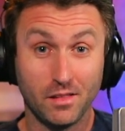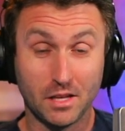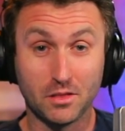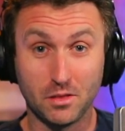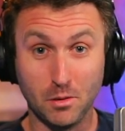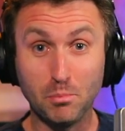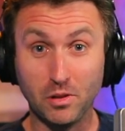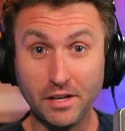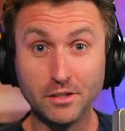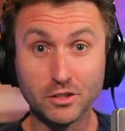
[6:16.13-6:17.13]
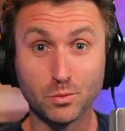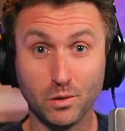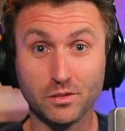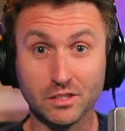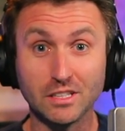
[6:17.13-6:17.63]
Like, the players
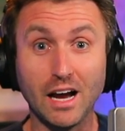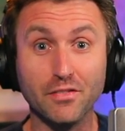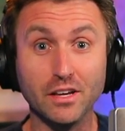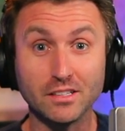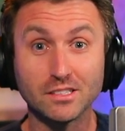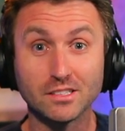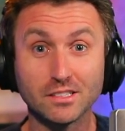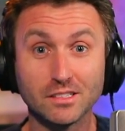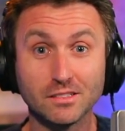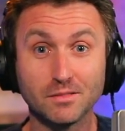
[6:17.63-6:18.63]
will decide this,